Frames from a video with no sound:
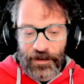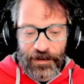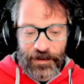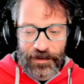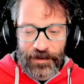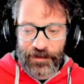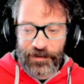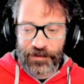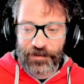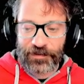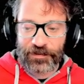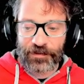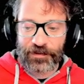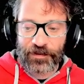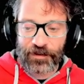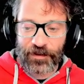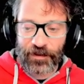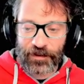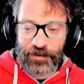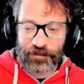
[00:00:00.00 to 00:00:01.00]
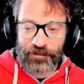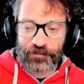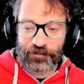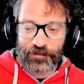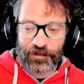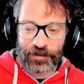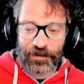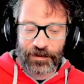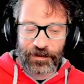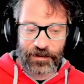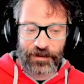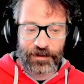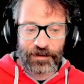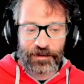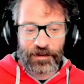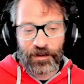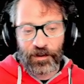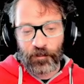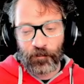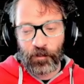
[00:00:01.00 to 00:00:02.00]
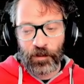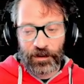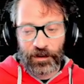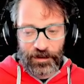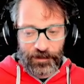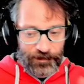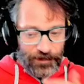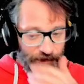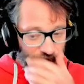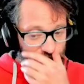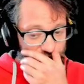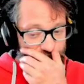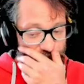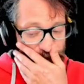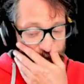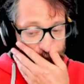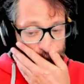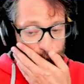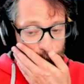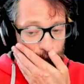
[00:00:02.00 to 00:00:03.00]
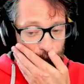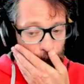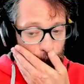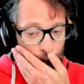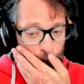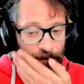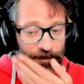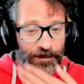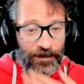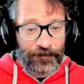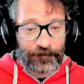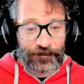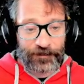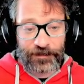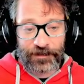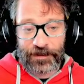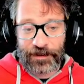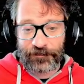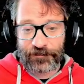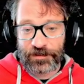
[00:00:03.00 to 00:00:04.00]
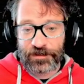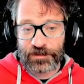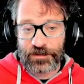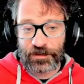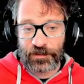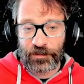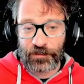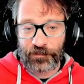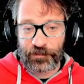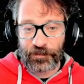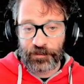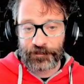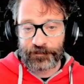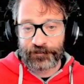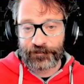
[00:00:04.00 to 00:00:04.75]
is kind of what abilities we currently have to choose from.